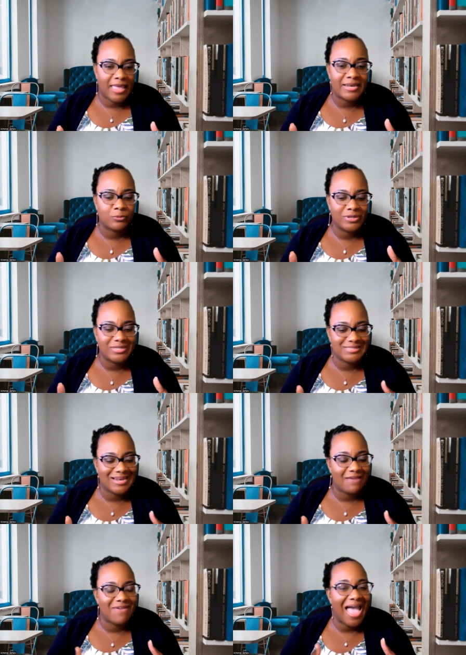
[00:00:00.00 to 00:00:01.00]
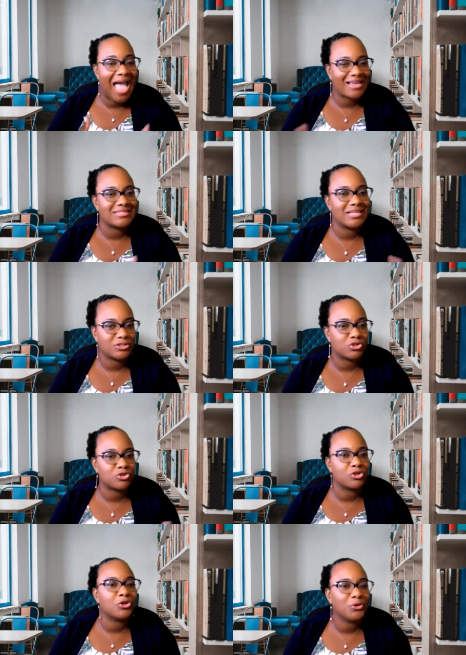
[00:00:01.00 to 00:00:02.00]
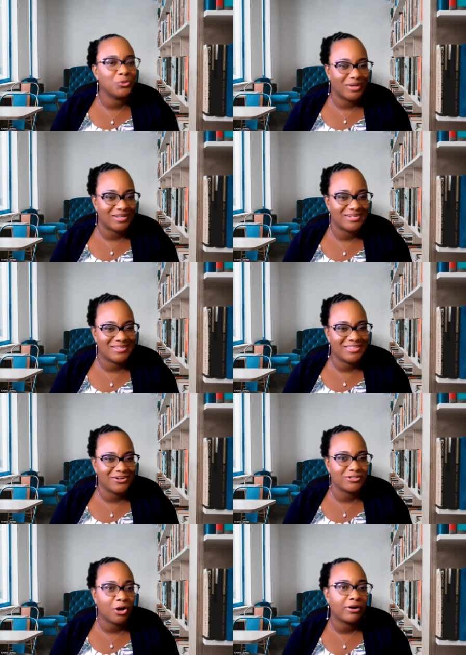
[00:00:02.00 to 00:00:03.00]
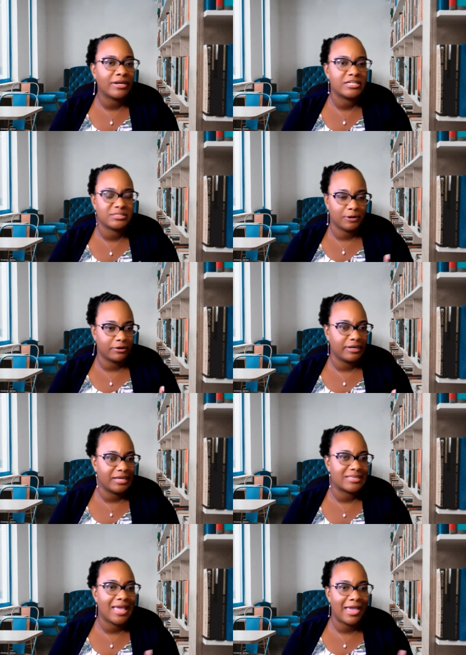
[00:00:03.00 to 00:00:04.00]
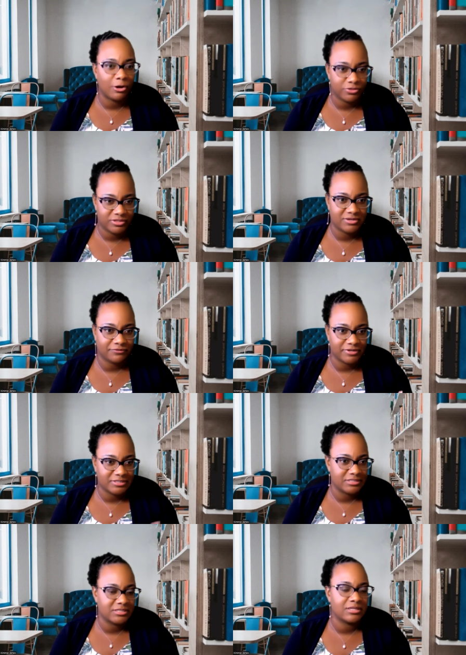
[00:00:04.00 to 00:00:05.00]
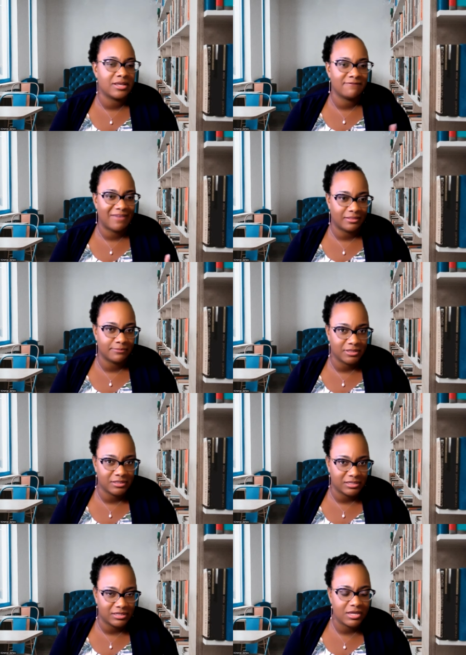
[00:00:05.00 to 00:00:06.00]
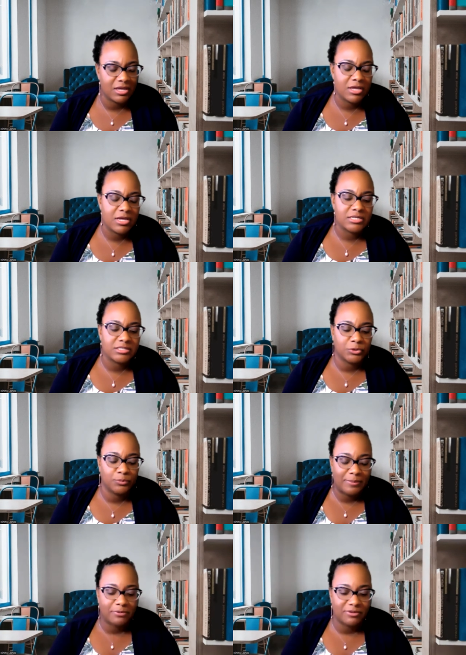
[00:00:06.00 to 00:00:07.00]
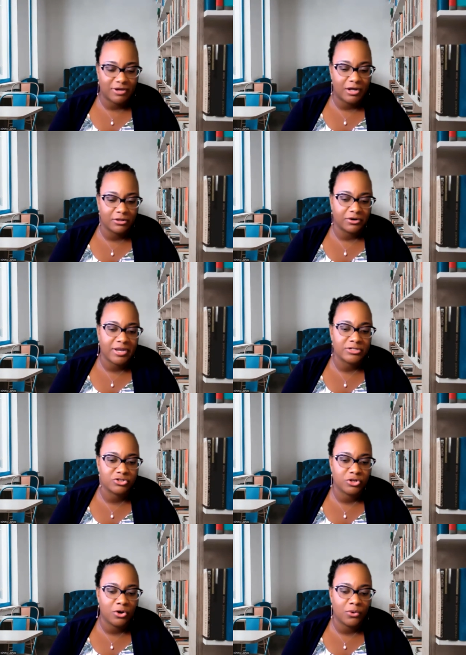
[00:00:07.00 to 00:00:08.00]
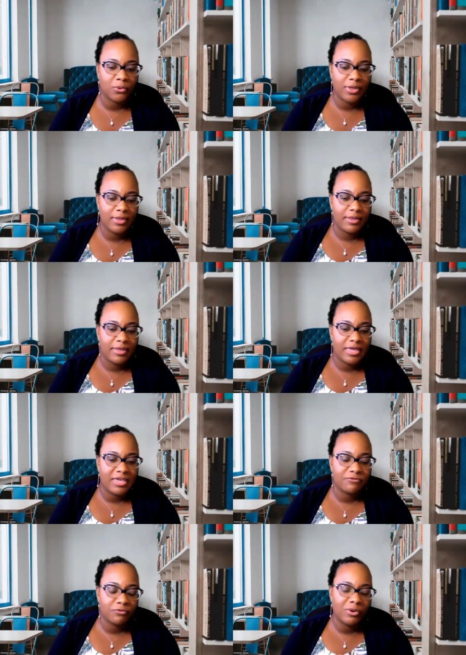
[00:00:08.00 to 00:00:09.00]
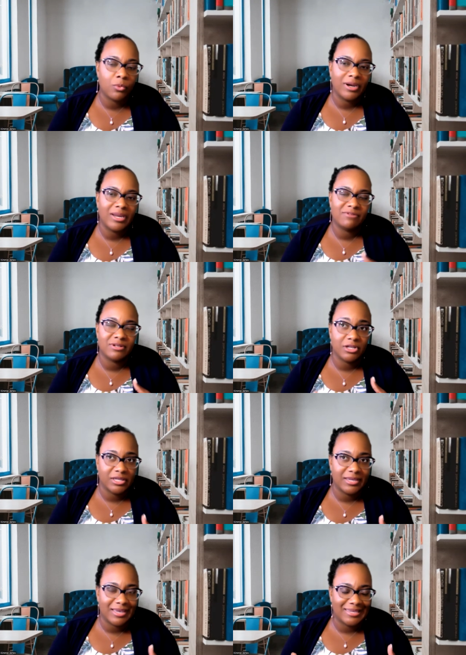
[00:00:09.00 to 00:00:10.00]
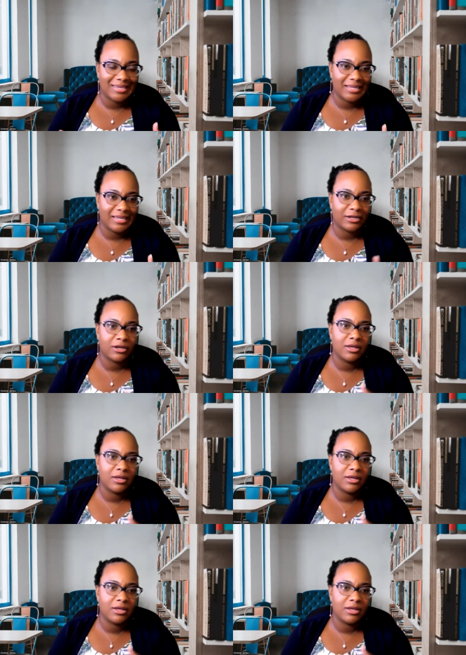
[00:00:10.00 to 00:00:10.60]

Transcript: we just didn't have access to it. There's already disparity in the health differences and availability to people of color. And so if we weren't even looking at getting